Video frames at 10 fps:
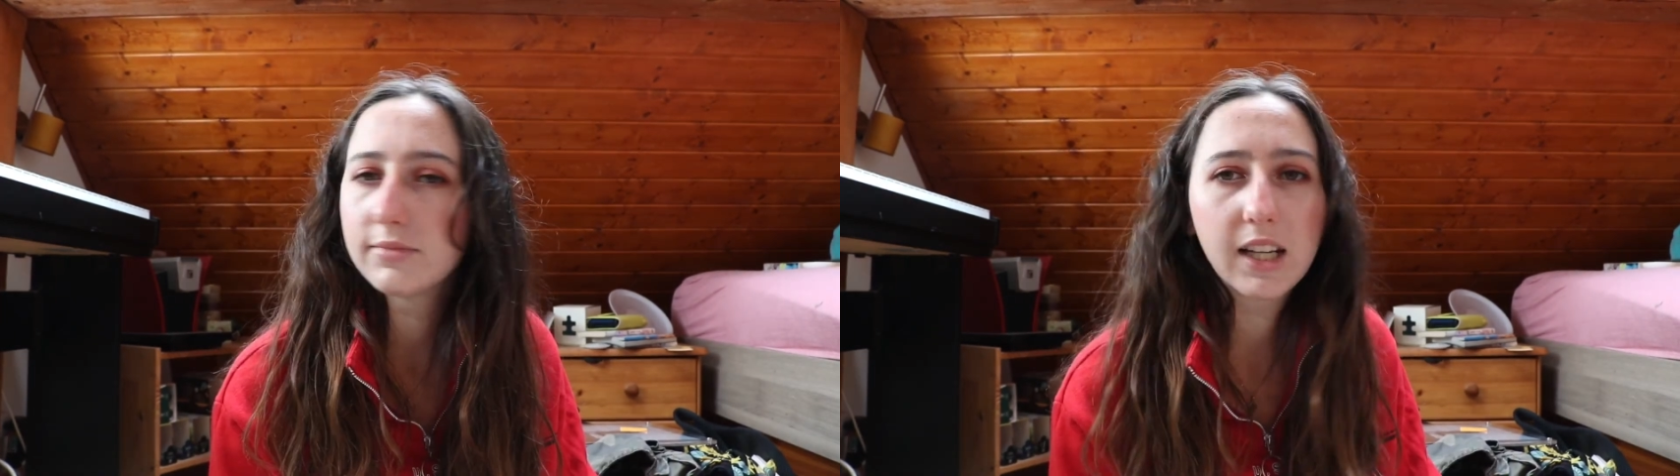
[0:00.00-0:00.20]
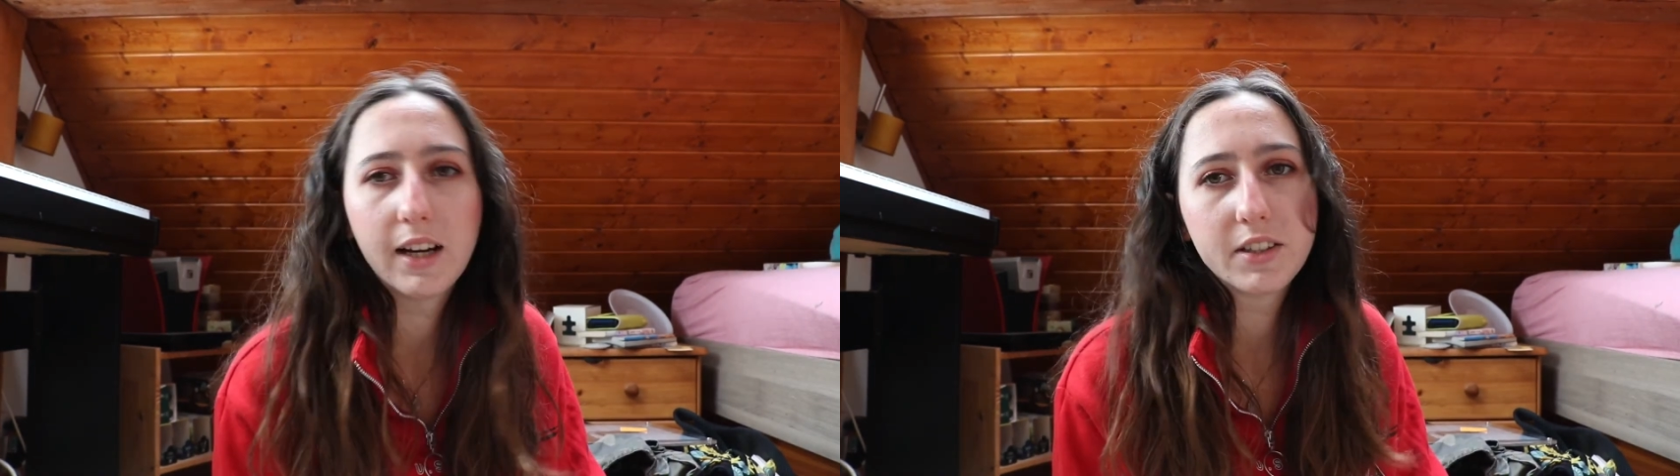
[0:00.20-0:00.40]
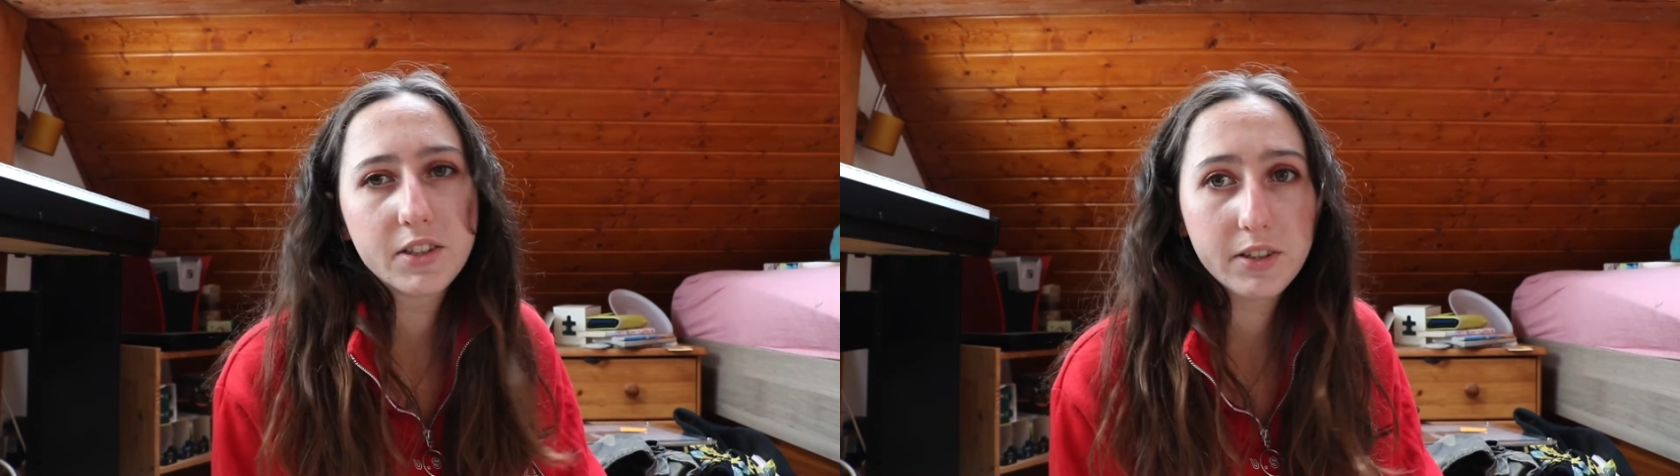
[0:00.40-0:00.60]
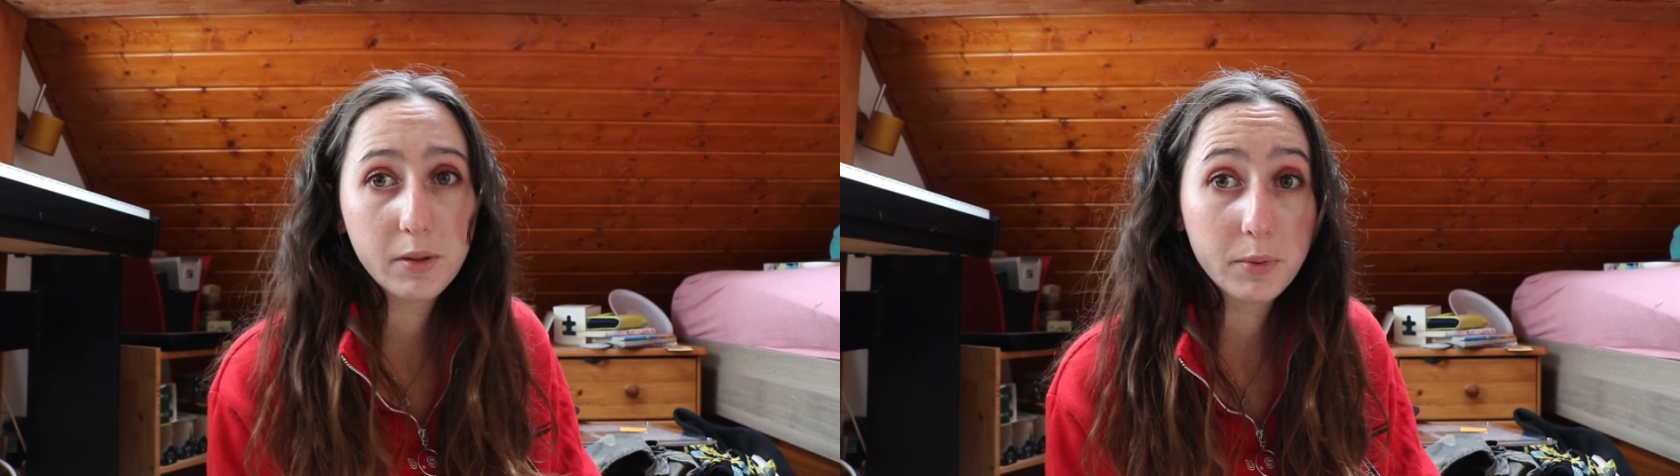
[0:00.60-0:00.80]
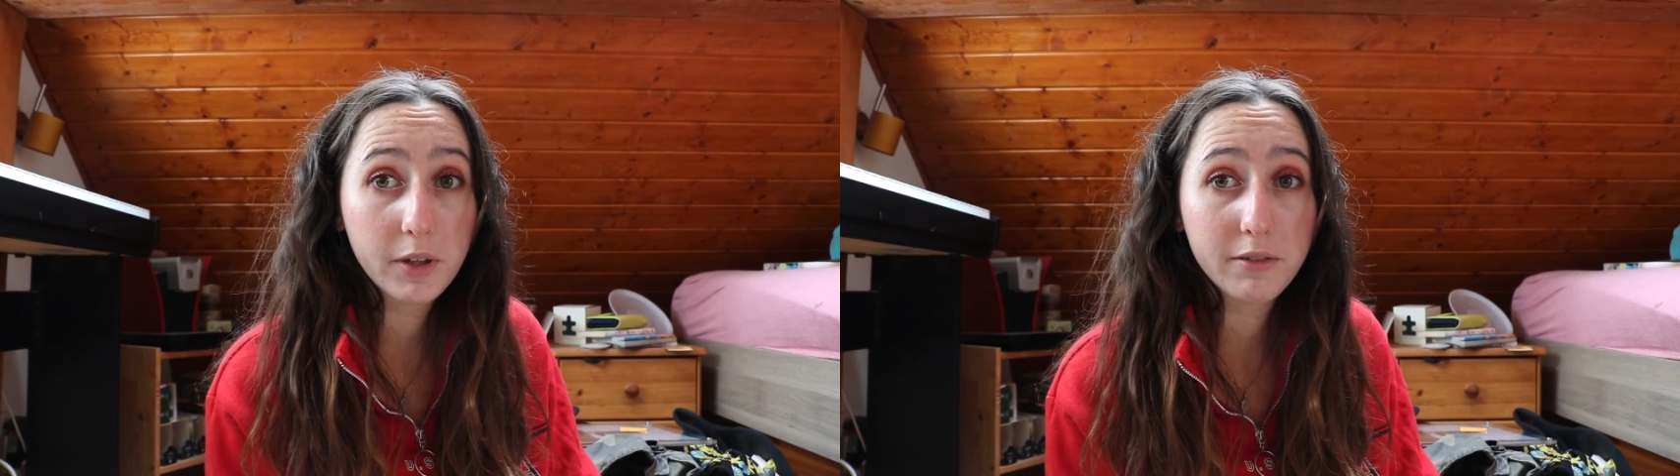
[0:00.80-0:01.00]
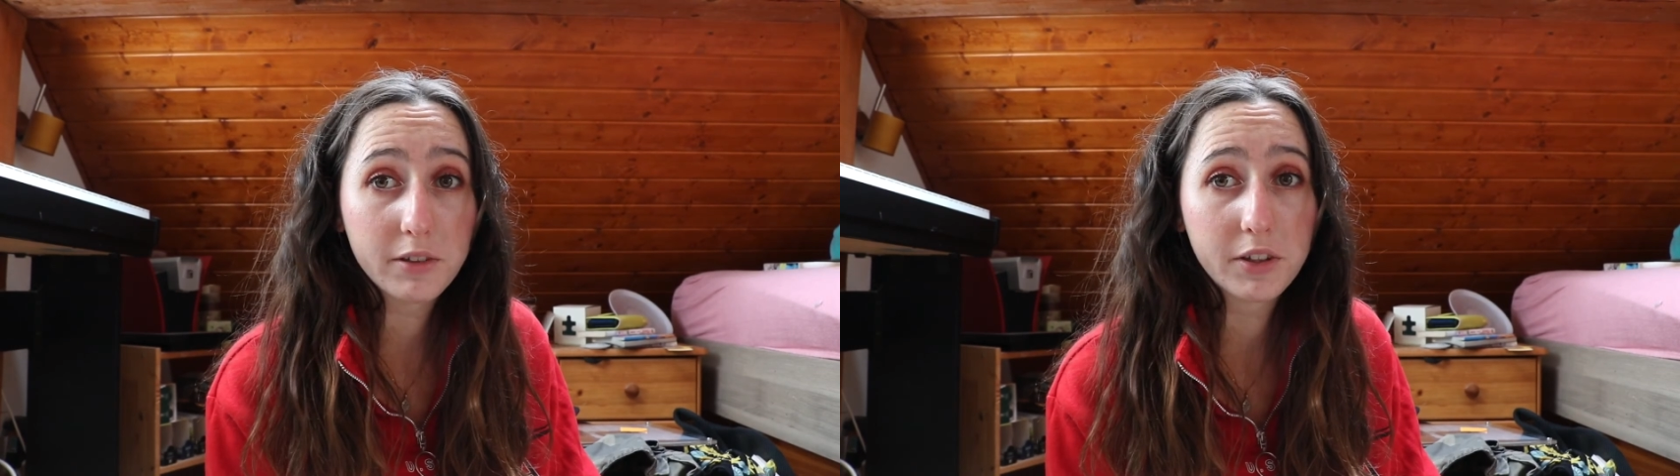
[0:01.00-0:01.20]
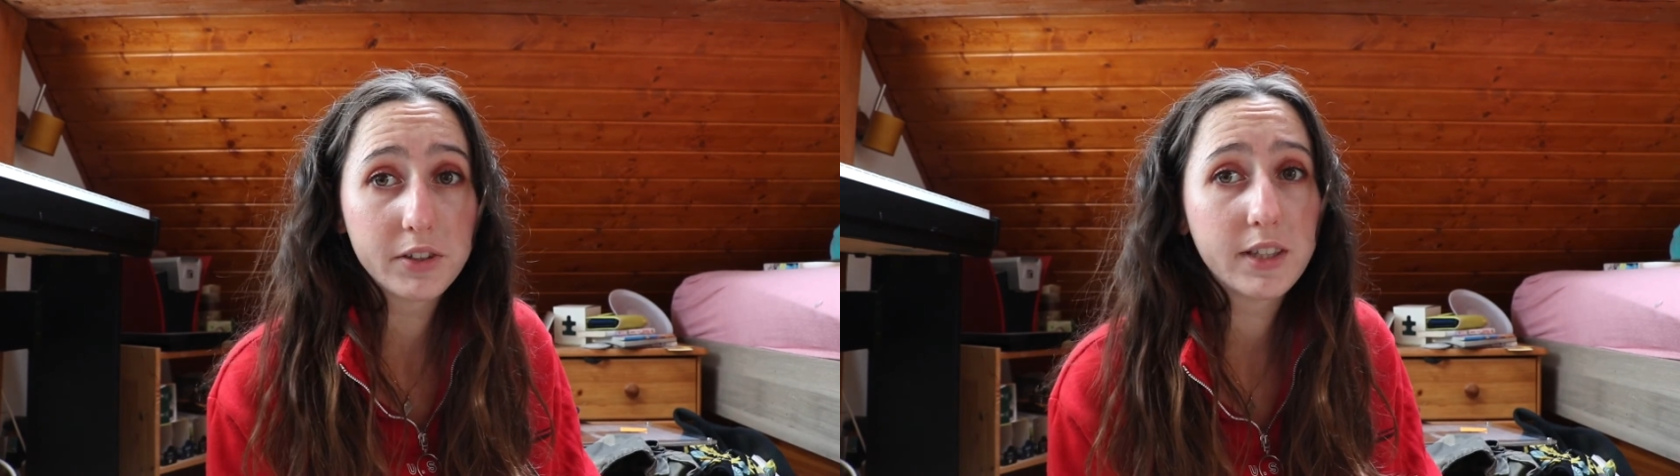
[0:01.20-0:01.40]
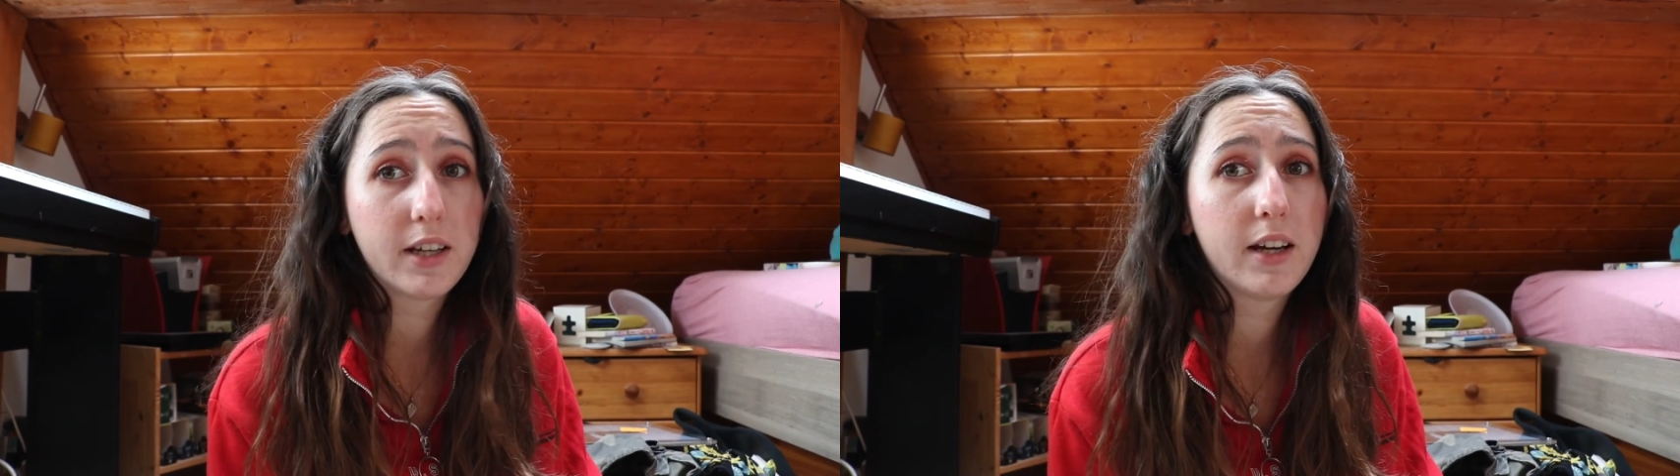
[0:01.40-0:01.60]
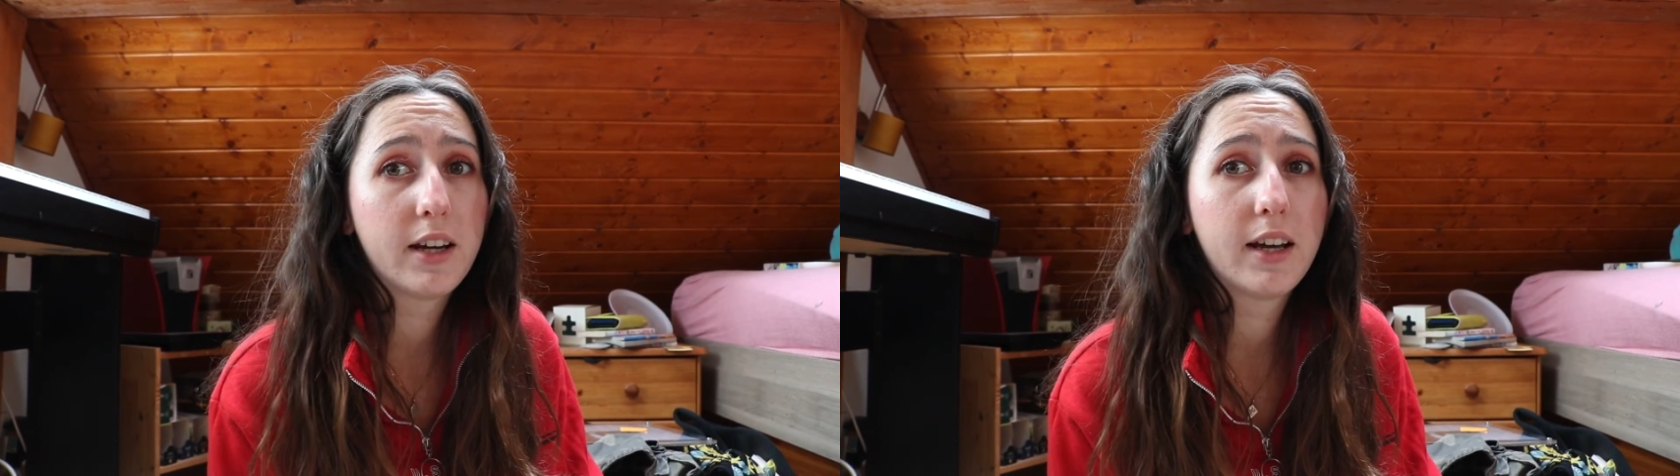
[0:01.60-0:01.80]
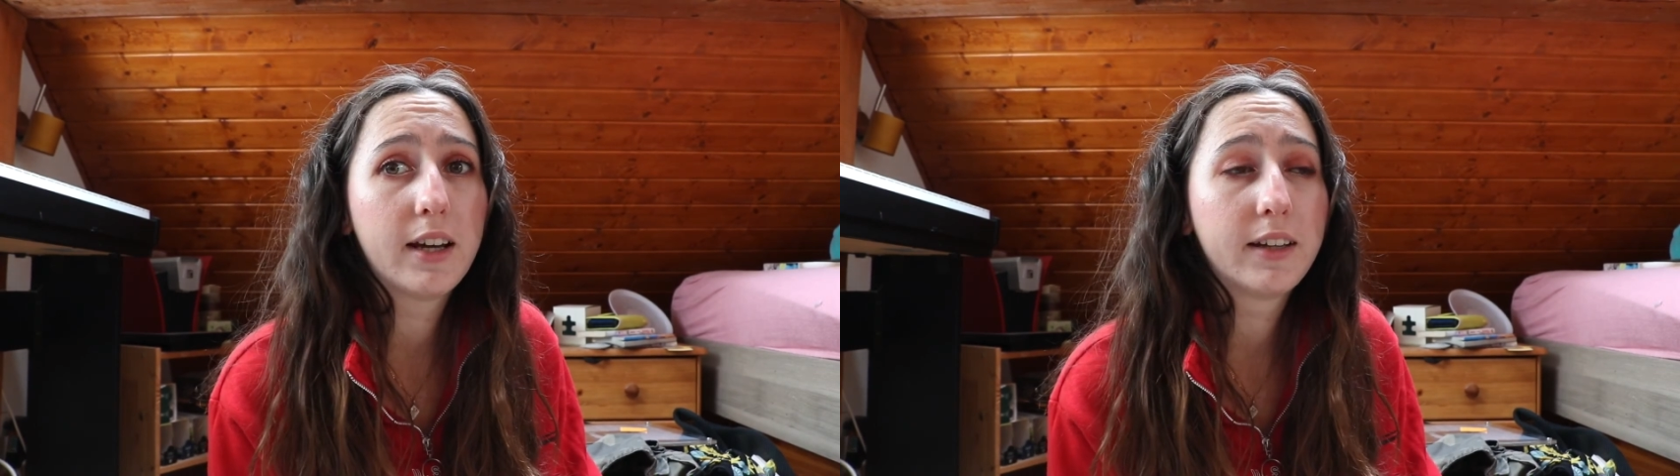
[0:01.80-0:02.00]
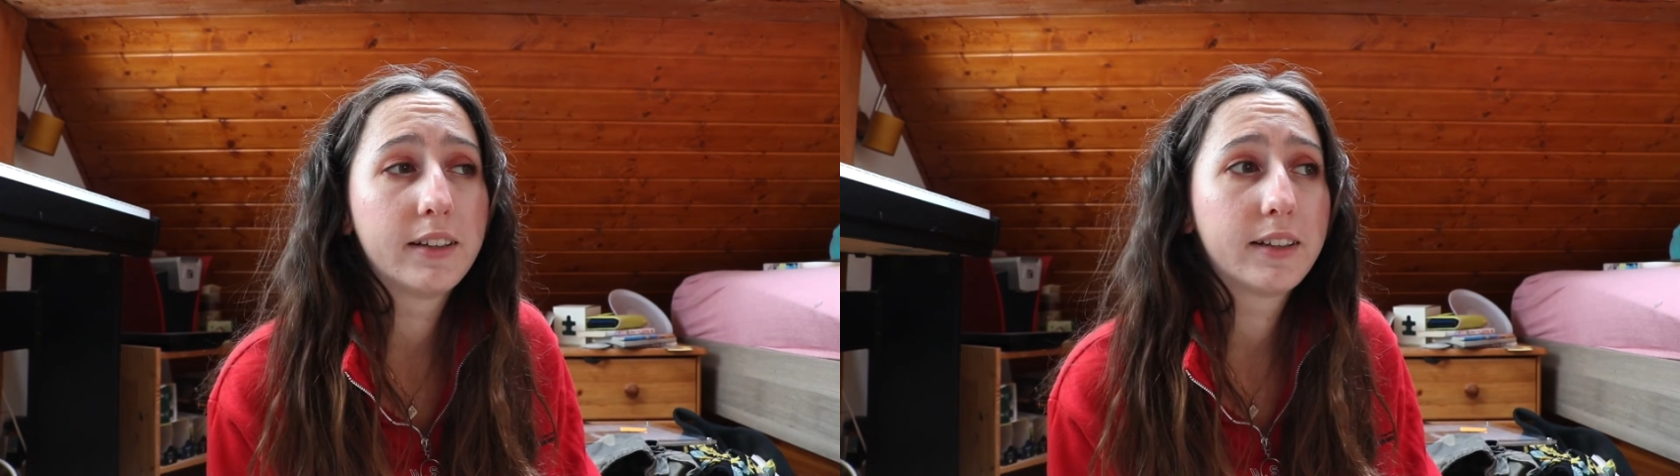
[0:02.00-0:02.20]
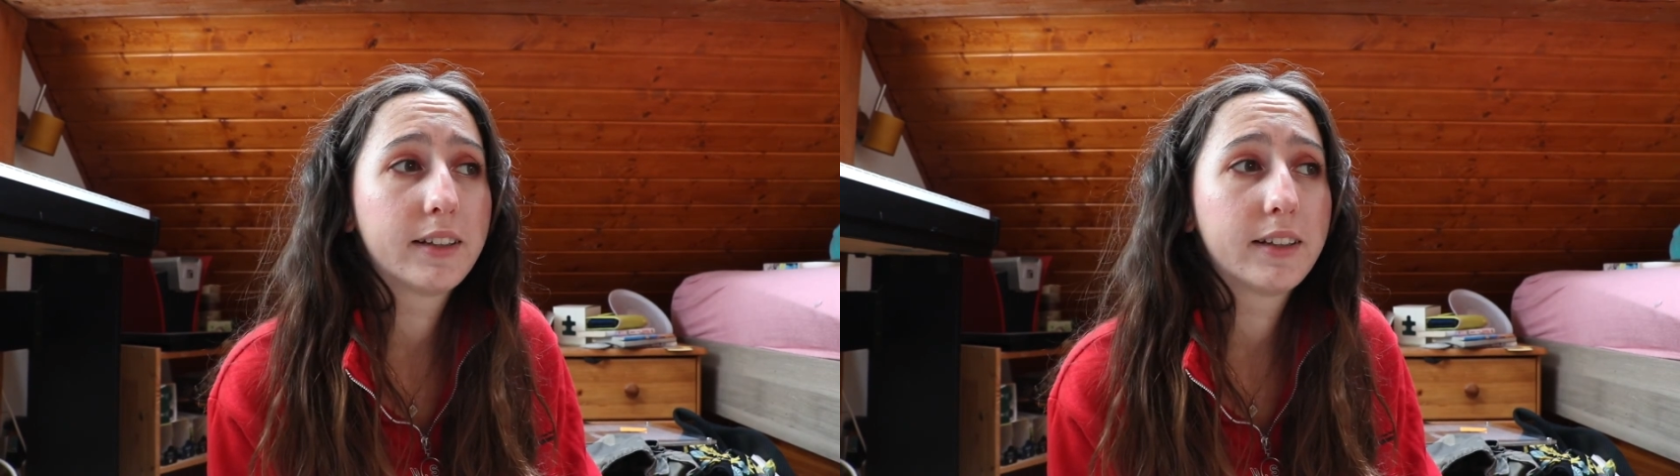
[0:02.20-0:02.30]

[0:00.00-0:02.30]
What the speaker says: Yeah, I just hope you have a good day, and